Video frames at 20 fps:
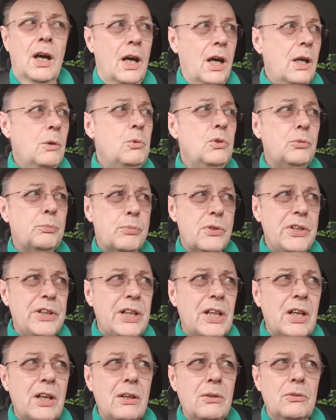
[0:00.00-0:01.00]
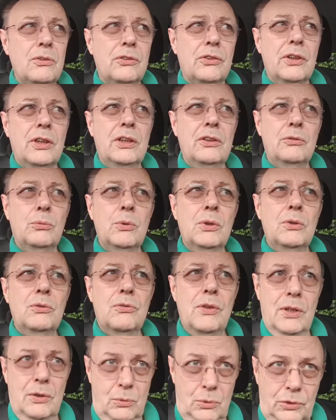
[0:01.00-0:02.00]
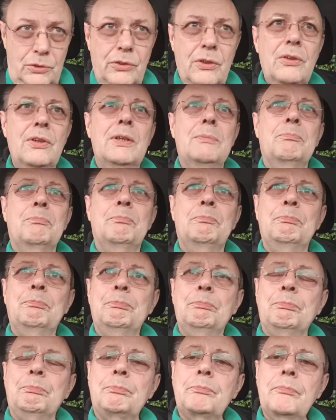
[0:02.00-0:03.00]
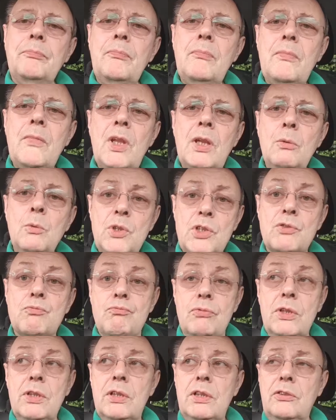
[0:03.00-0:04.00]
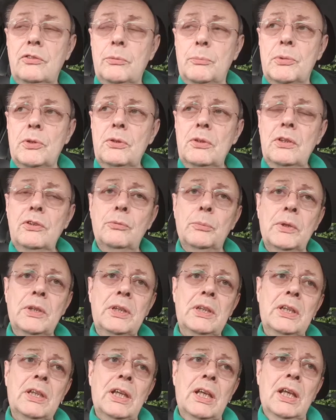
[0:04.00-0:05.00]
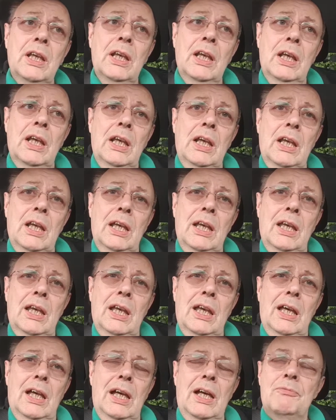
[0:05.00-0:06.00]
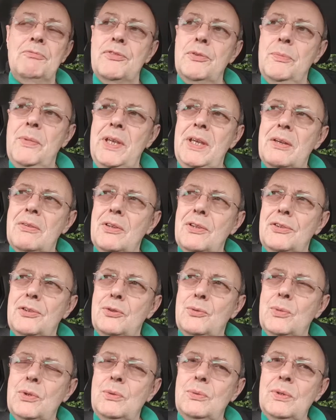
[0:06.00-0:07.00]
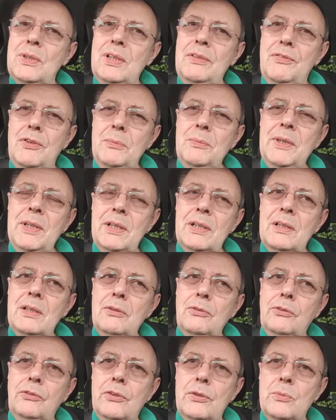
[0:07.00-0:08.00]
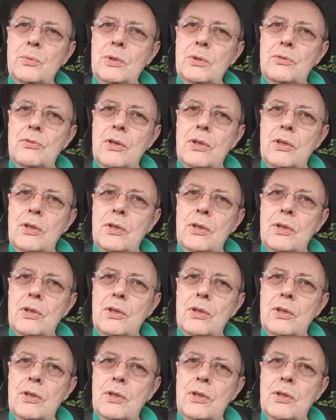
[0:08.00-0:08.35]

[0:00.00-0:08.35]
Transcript: I was pretty close to his world record time, which really surprised me. And from there, I thought, well, if I'm that close to the world